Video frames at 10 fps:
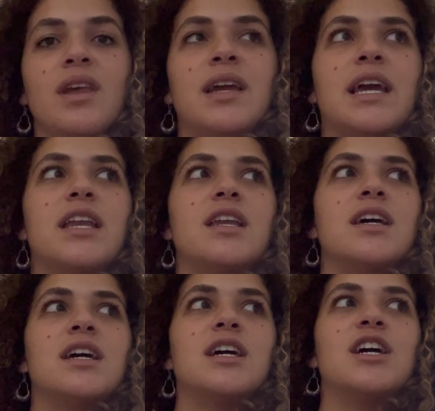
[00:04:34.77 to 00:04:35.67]
In
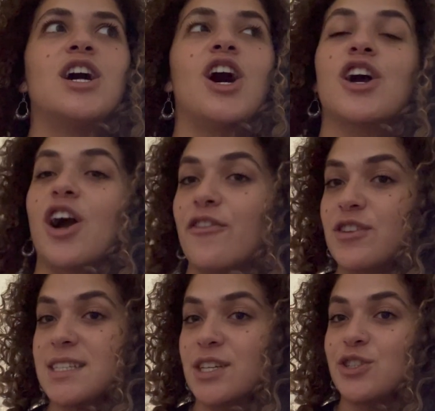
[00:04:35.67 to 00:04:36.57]
a
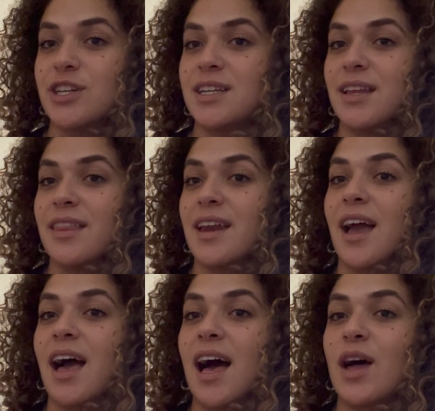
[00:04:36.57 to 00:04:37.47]
conversation that I
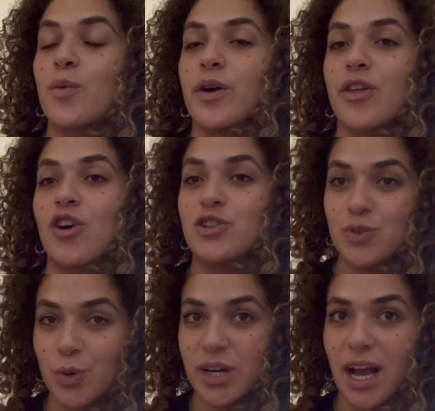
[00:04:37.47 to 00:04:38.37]
had with our
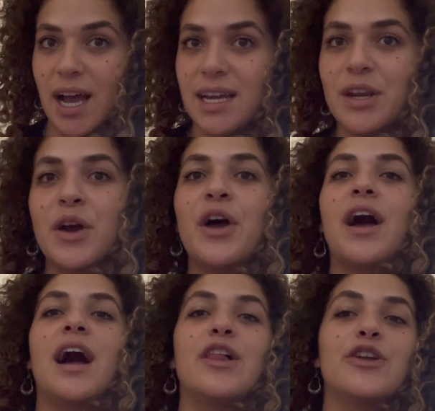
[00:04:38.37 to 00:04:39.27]
tour guide,
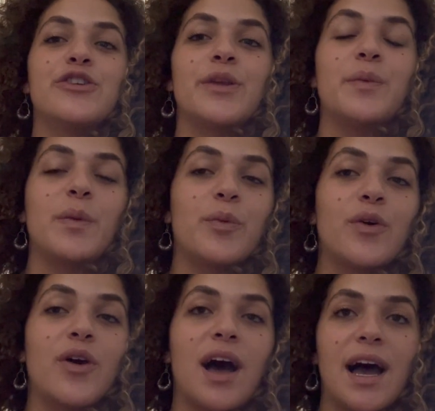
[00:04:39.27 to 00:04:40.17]
I learned that
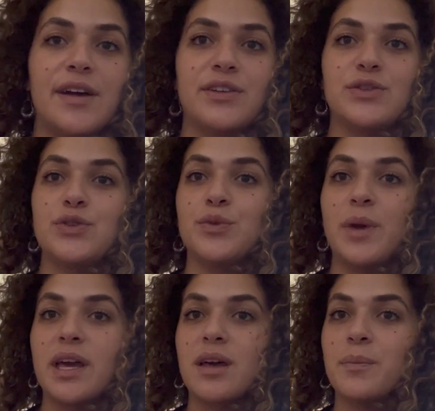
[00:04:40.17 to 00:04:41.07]
people had to
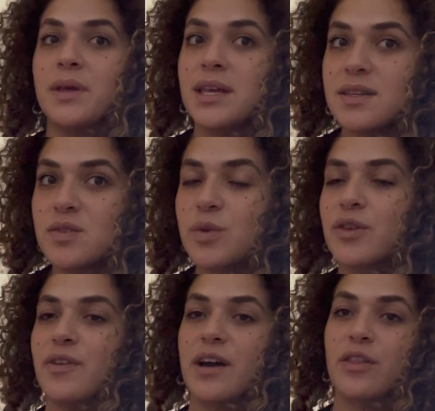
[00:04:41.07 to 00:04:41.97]
make peace with the
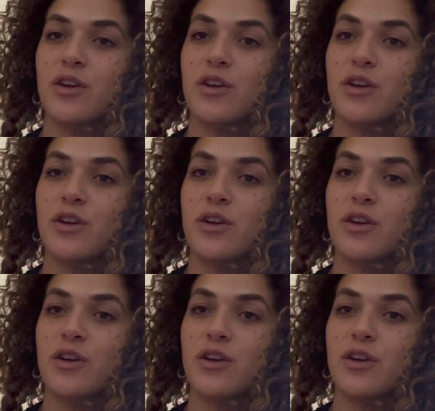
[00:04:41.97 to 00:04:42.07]
fact that there